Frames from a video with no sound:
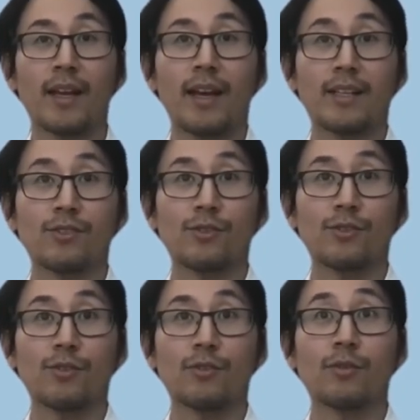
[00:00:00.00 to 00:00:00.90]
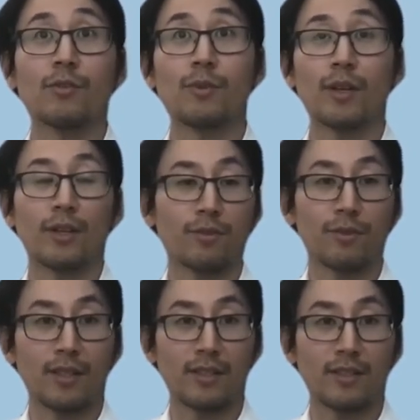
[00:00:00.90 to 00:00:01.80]
as you work
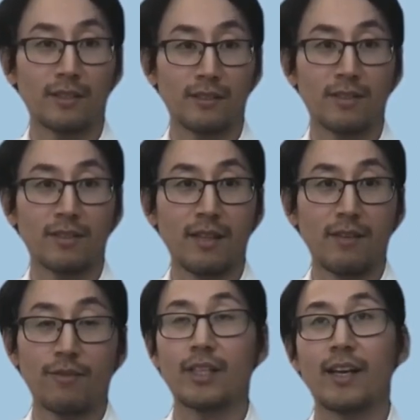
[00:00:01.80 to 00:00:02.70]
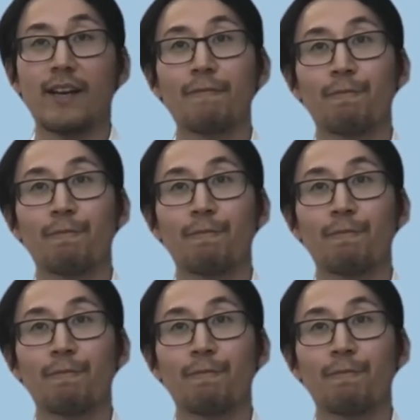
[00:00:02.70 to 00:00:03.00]
through incidents every day.